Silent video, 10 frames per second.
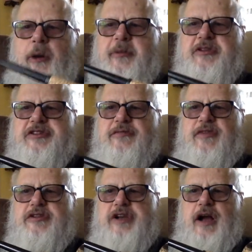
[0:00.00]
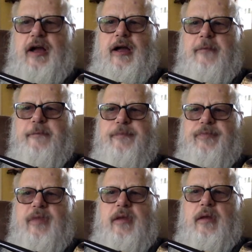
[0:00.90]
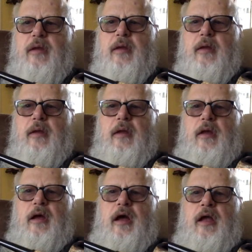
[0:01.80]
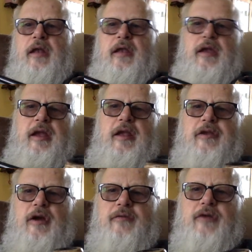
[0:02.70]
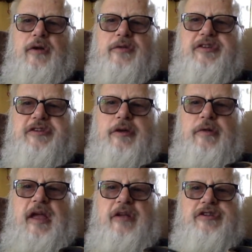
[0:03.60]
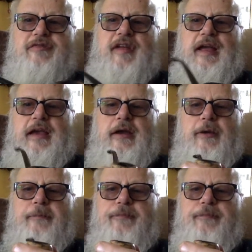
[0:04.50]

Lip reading: Cobbett's of the Shire, and in it I've got Stonehenge Flake.